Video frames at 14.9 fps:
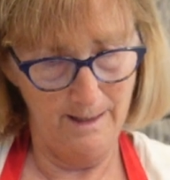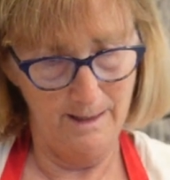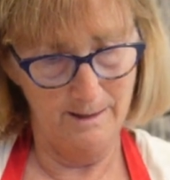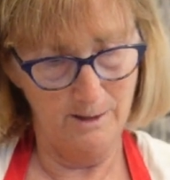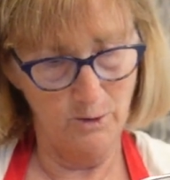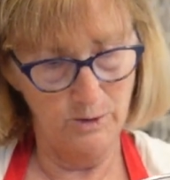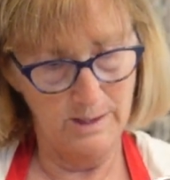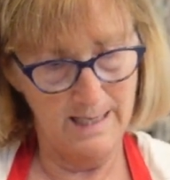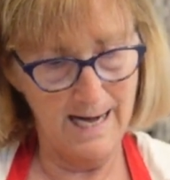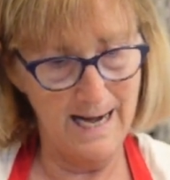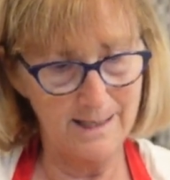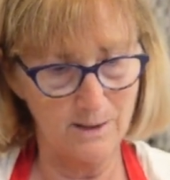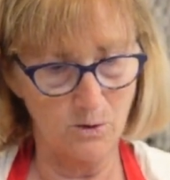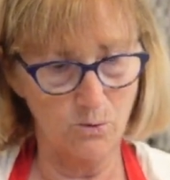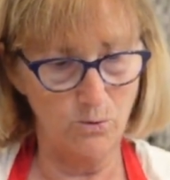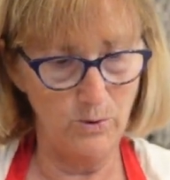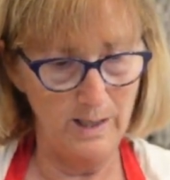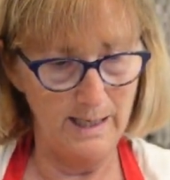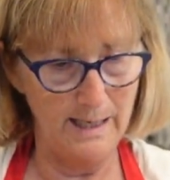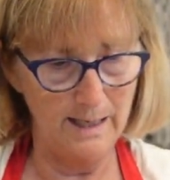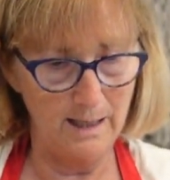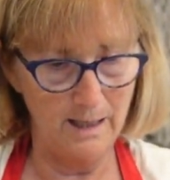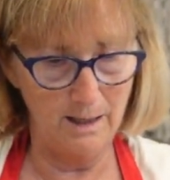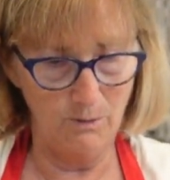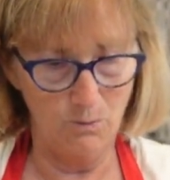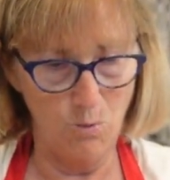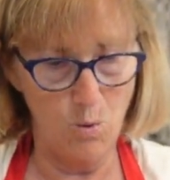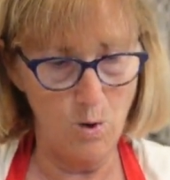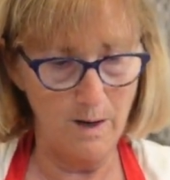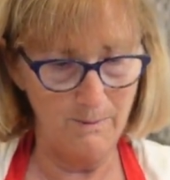So today's a real
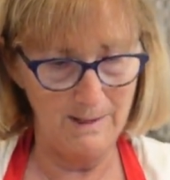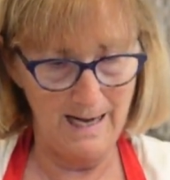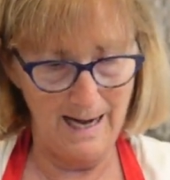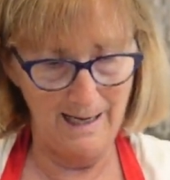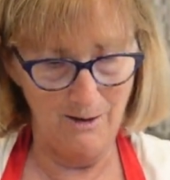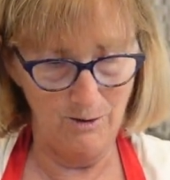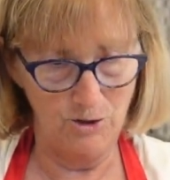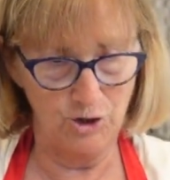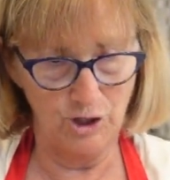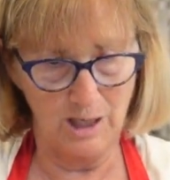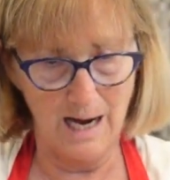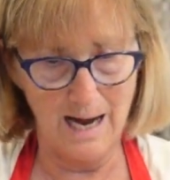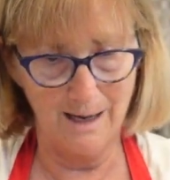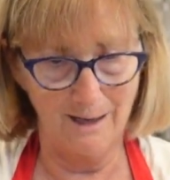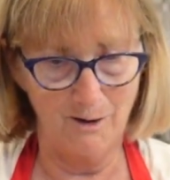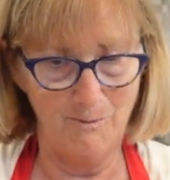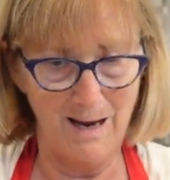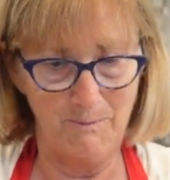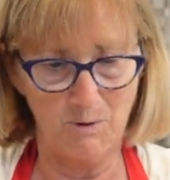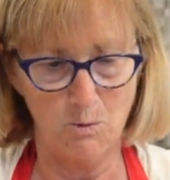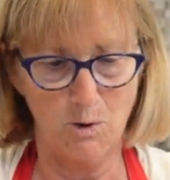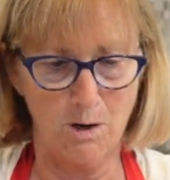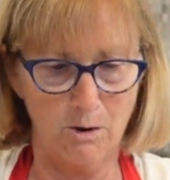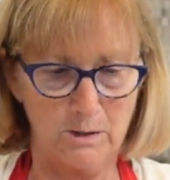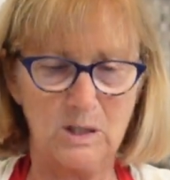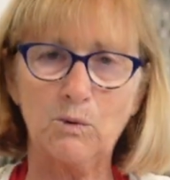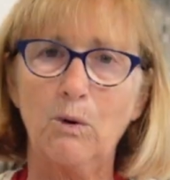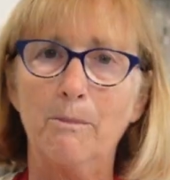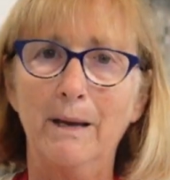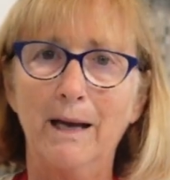warm day here in Chicago. Maybe we'll go
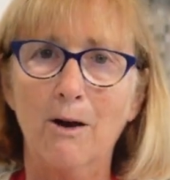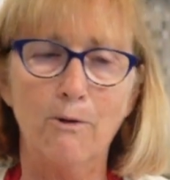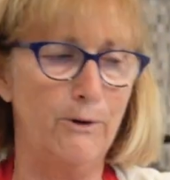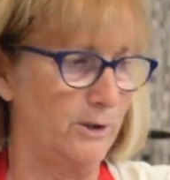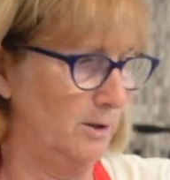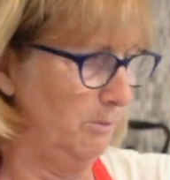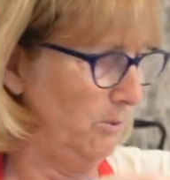swimming over at the